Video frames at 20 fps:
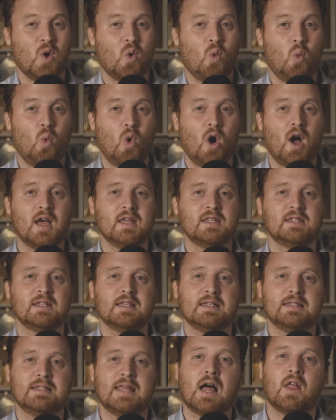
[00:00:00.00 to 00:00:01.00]
was
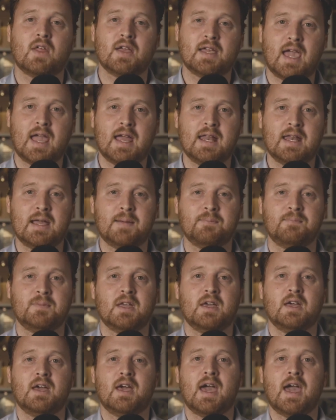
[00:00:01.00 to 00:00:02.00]
delegating,
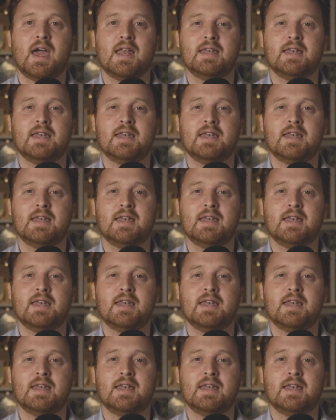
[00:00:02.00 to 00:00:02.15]
and